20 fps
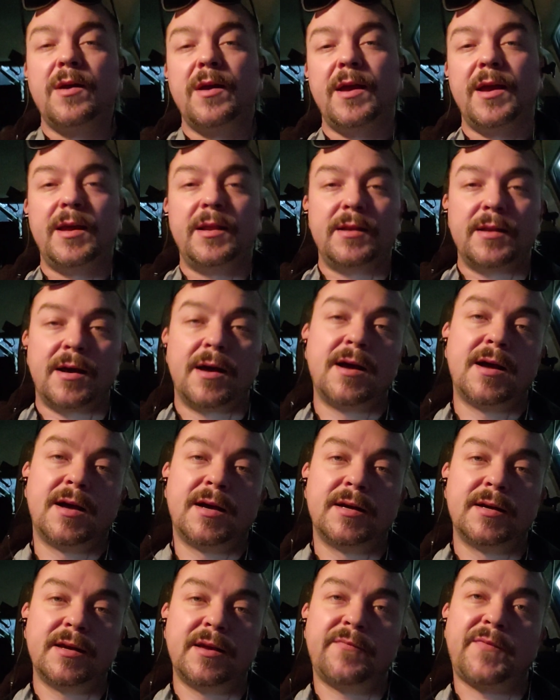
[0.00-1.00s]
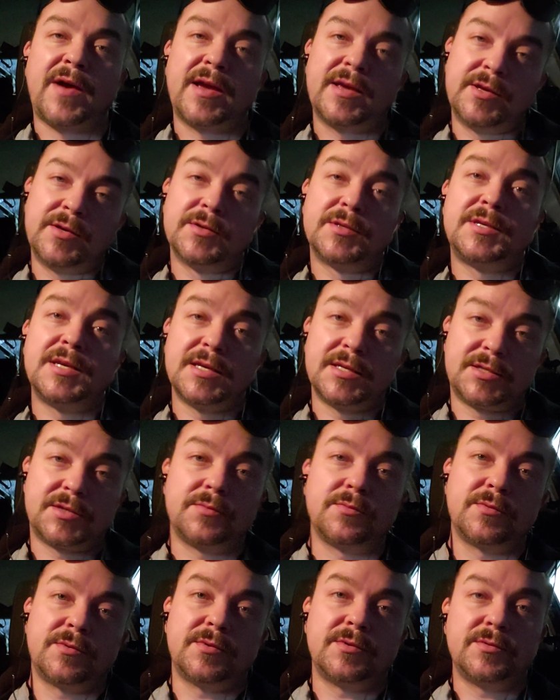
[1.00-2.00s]
And if I use his
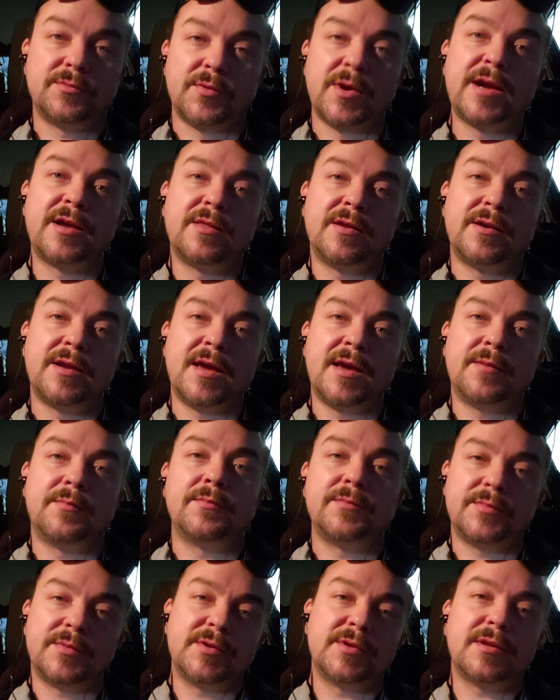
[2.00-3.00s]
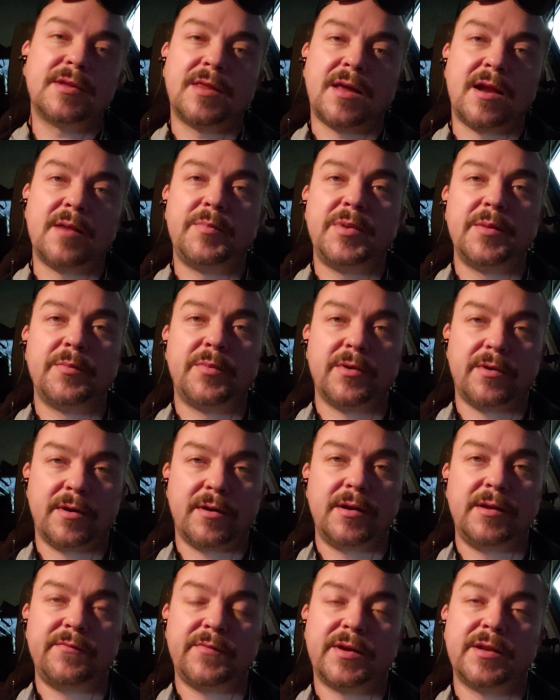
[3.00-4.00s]
regular name, a lot of people
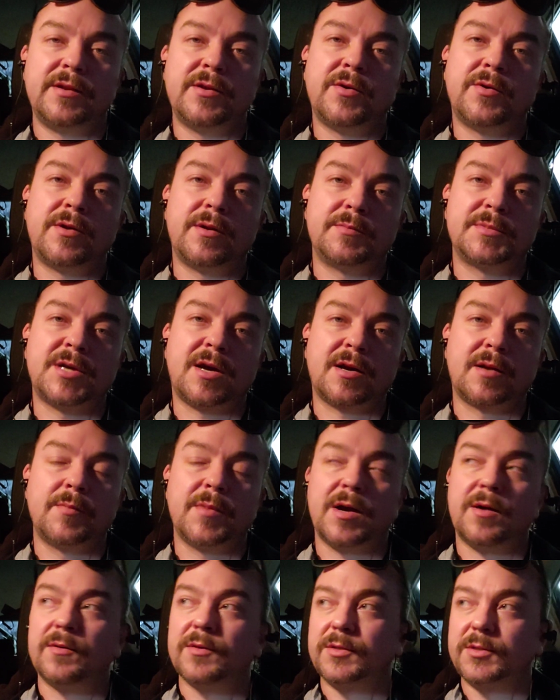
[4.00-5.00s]
aren't even going to know what I'm talking about.